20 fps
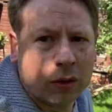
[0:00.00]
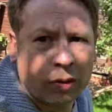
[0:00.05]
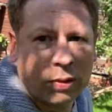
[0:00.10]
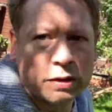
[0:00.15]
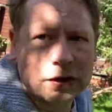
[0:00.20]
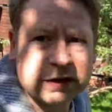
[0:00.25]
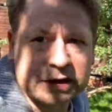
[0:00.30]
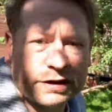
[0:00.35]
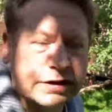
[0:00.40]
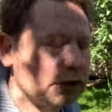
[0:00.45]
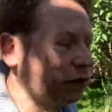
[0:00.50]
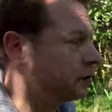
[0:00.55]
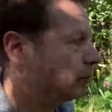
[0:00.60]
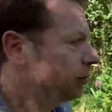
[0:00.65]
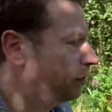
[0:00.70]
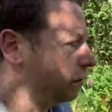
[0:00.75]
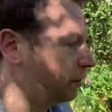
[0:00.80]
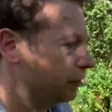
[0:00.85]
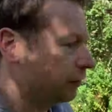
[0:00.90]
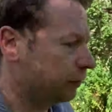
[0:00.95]
Well, it's such a
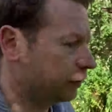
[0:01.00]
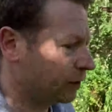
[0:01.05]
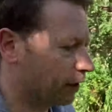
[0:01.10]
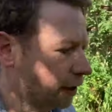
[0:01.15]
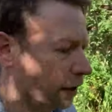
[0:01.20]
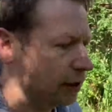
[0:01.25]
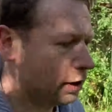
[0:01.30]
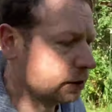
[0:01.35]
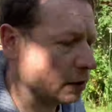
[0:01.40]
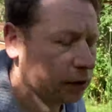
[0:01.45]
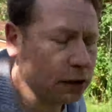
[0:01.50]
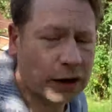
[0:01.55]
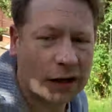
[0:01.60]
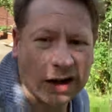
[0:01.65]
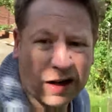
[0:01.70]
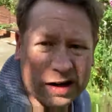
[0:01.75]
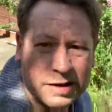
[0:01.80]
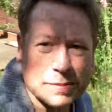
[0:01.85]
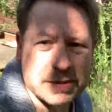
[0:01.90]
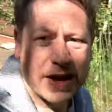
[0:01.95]
beautiful day,
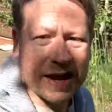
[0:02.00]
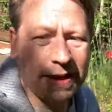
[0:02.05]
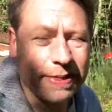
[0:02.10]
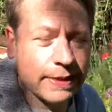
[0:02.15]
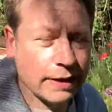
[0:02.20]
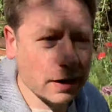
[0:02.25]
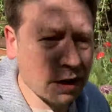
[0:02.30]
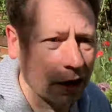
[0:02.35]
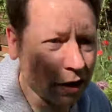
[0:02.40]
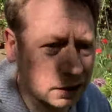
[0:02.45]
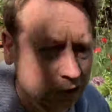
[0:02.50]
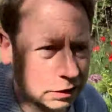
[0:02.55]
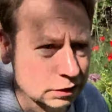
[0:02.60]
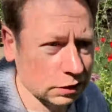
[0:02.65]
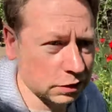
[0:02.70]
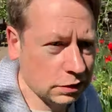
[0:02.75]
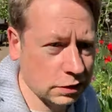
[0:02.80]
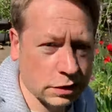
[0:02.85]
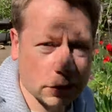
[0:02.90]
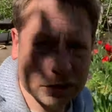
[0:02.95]
and I'm in the garden.
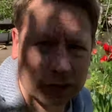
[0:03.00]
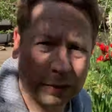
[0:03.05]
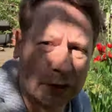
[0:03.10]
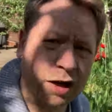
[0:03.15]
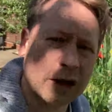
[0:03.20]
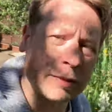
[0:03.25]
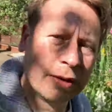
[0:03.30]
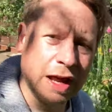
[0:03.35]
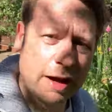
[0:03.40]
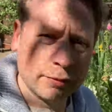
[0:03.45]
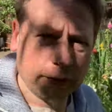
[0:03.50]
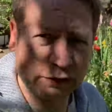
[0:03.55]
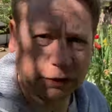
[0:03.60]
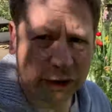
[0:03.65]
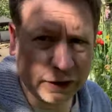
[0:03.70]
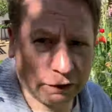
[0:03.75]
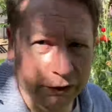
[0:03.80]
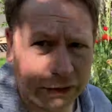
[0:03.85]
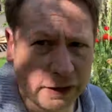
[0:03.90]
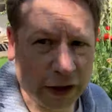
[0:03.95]
Do you want to come and help me
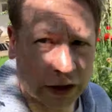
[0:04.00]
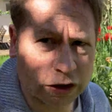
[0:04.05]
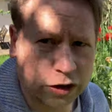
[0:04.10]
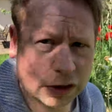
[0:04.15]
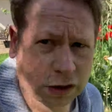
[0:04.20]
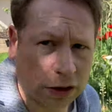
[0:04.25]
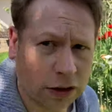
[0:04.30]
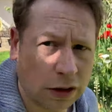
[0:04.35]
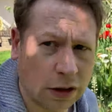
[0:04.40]
feed the fish?